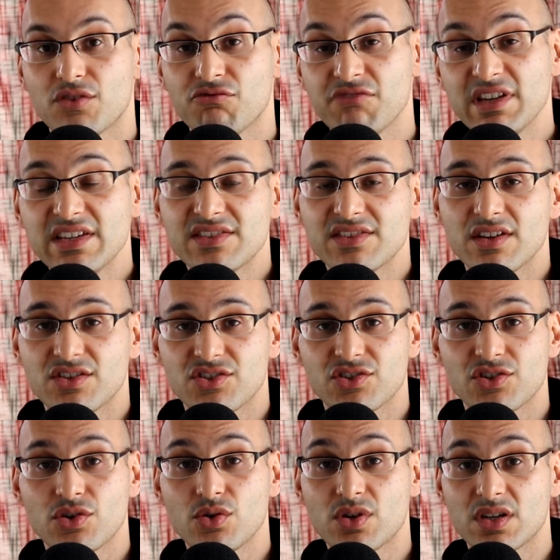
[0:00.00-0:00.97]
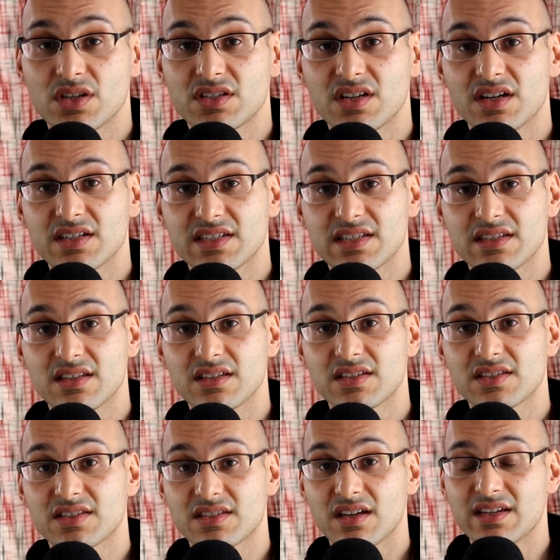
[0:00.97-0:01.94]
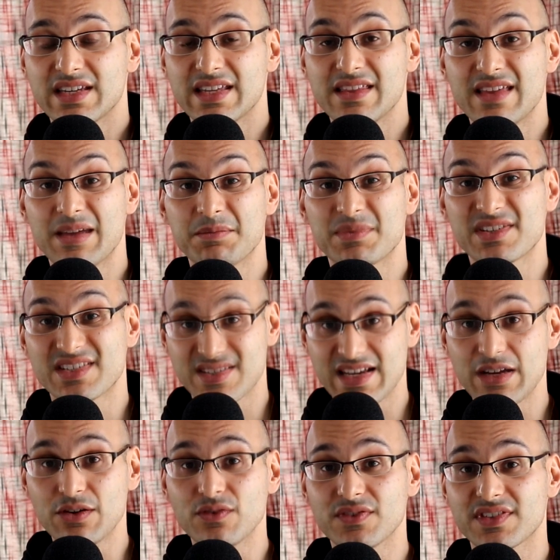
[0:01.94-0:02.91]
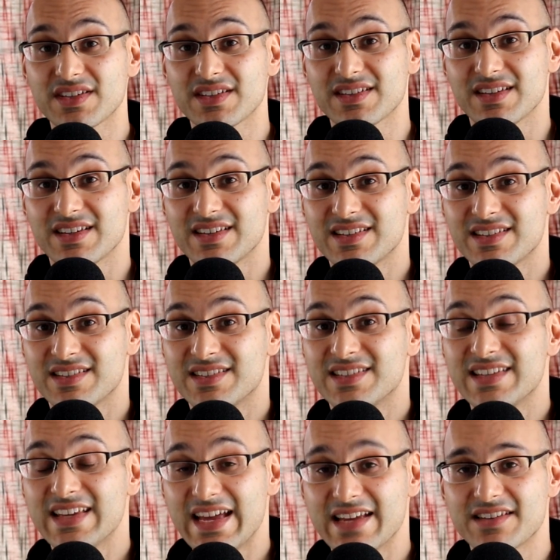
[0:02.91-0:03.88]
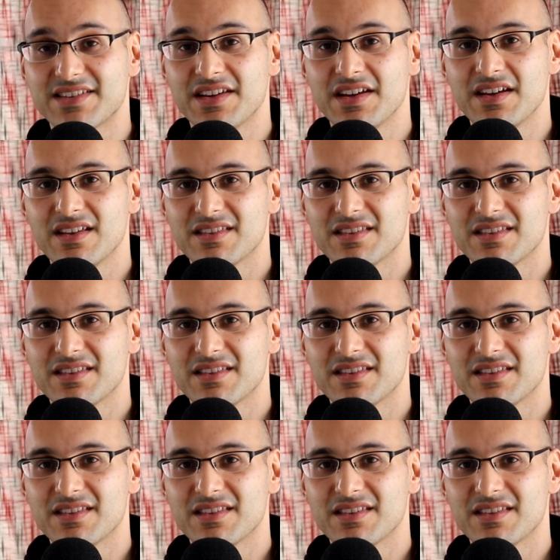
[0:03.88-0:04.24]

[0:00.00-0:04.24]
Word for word: The researchers who conducted the study themselves said